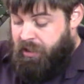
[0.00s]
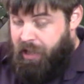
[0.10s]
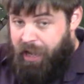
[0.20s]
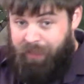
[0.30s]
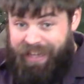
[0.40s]

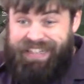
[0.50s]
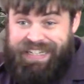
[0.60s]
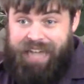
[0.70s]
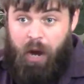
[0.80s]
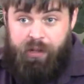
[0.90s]
I'm likely
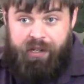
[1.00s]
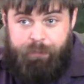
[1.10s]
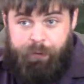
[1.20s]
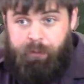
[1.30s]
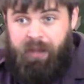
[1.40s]
doubting,
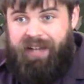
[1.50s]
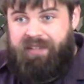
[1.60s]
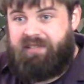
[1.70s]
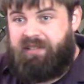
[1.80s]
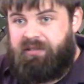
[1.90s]

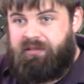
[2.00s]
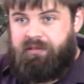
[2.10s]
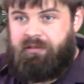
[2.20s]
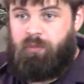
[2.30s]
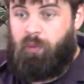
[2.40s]
perplexed,
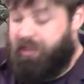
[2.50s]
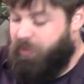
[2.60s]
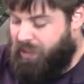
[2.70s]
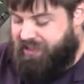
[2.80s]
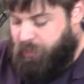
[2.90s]
wondering
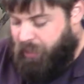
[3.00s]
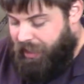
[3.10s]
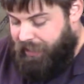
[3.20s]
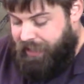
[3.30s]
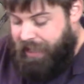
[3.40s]
what's going
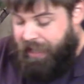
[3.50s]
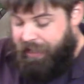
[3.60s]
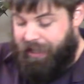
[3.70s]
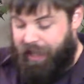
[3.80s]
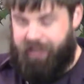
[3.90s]
on.
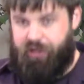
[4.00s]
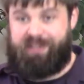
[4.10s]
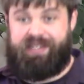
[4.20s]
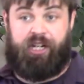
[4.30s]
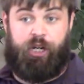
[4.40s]
God, you
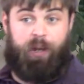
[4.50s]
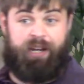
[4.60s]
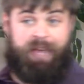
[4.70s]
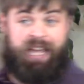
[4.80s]
said you're going to make